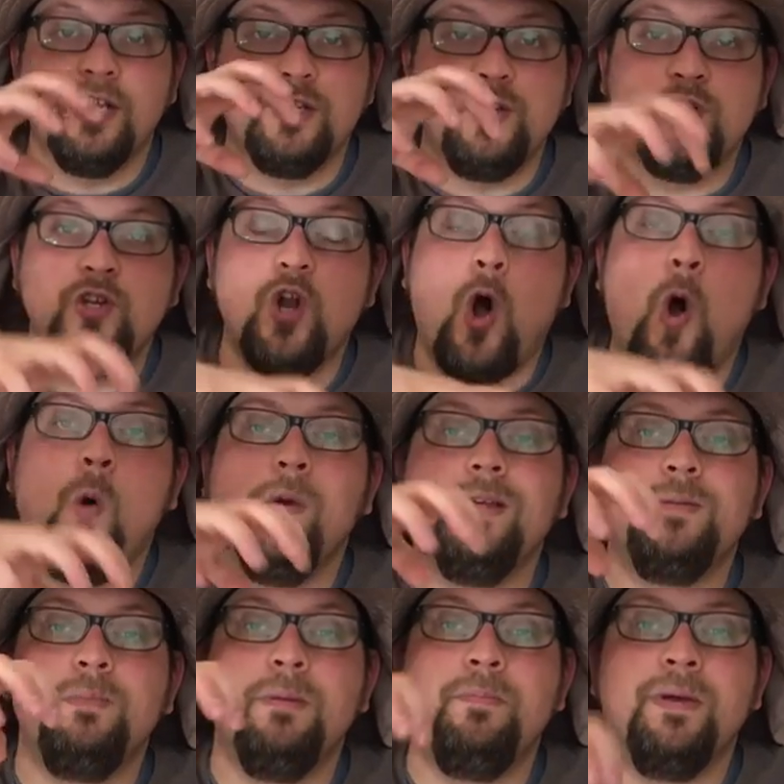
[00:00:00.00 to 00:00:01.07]
So you can
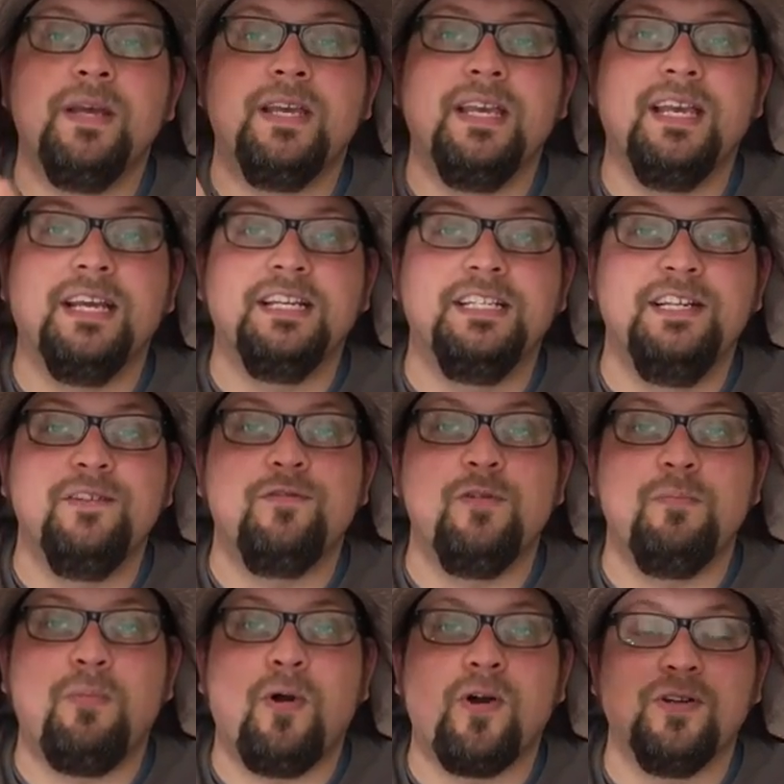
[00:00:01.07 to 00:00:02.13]
always be picking at
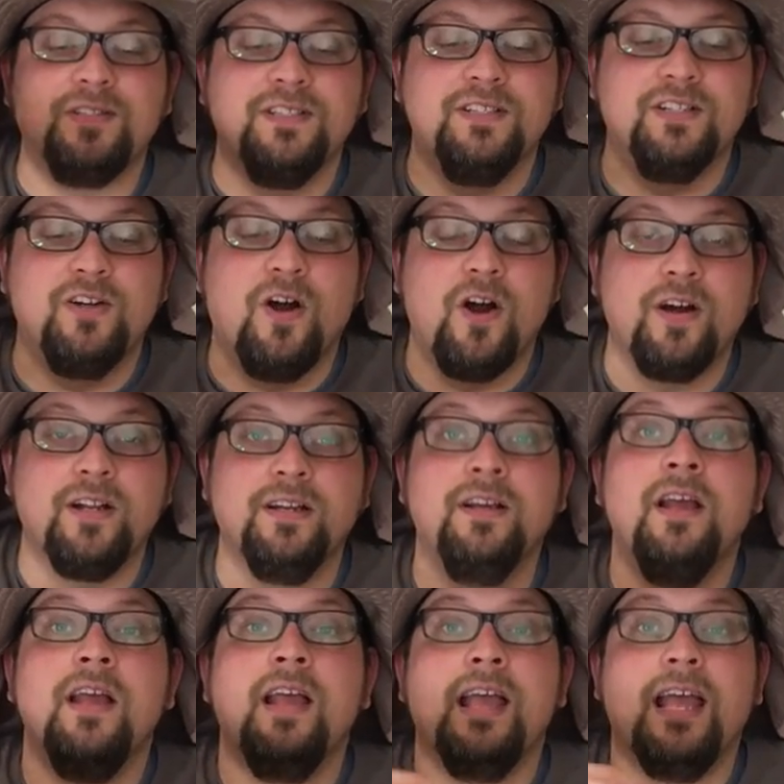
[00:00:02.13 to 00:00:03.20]
different parts in the garden